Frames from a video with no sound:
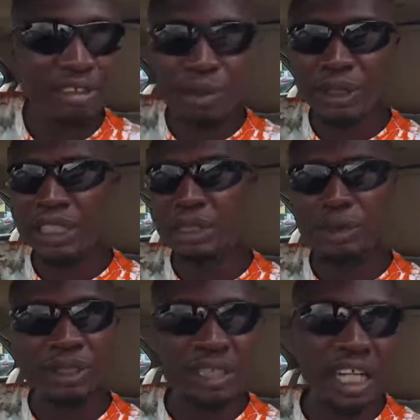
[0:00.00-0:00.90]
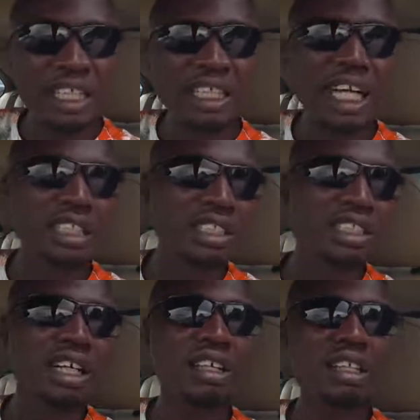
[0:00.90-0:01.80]
speaking specifically in
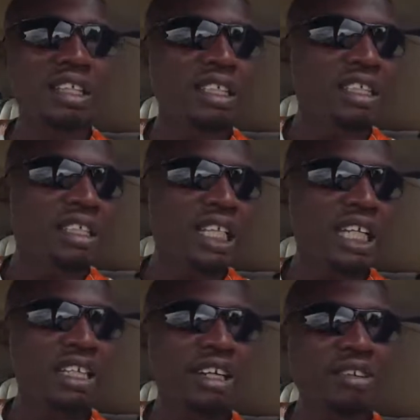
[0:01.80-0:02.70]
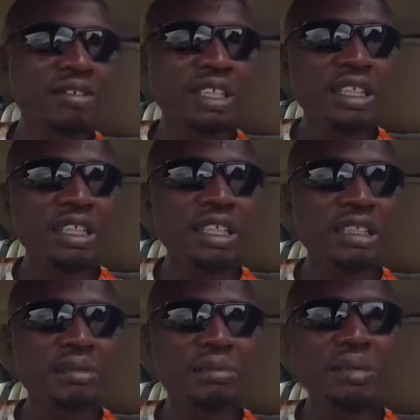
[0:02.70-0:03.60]
Nigeria, any of
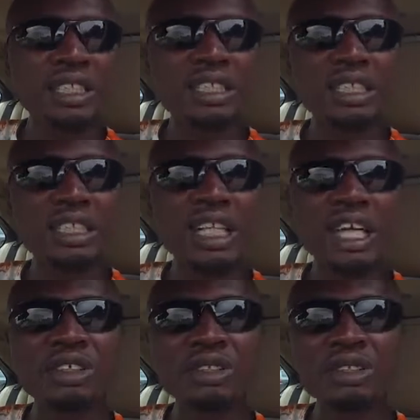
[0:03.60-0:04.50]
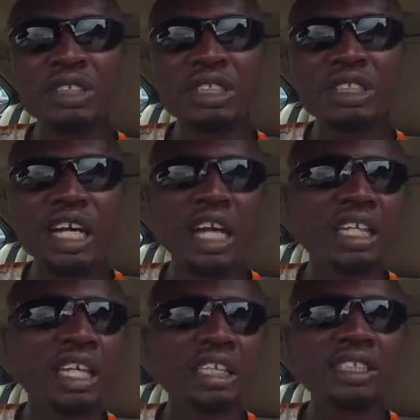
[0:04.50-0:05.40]
the persons that use this car
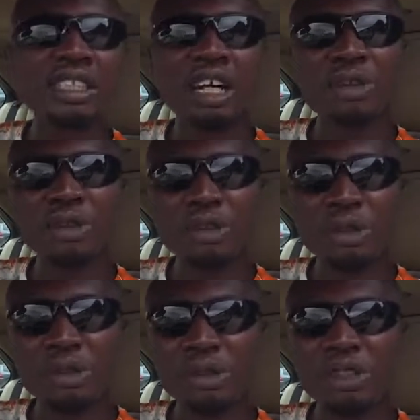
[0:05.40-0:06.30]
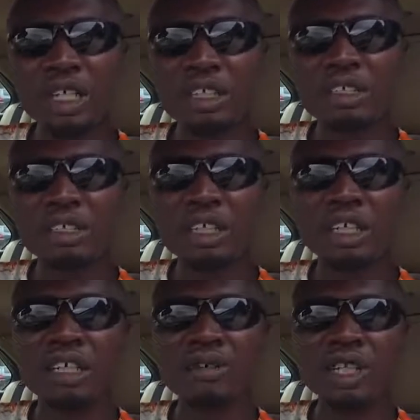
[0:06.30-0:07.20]
in Nigeria will know that
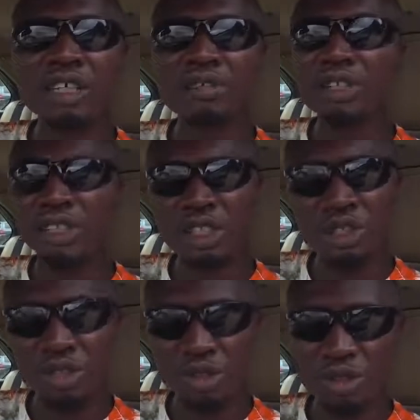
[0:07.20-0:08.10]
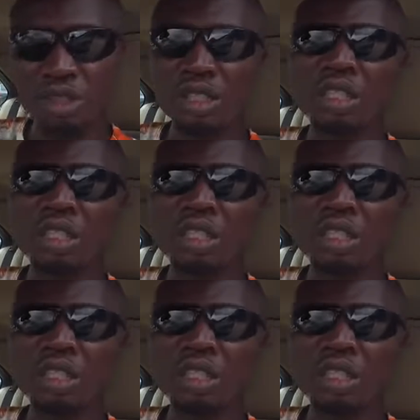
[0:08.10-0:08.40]
one of the issues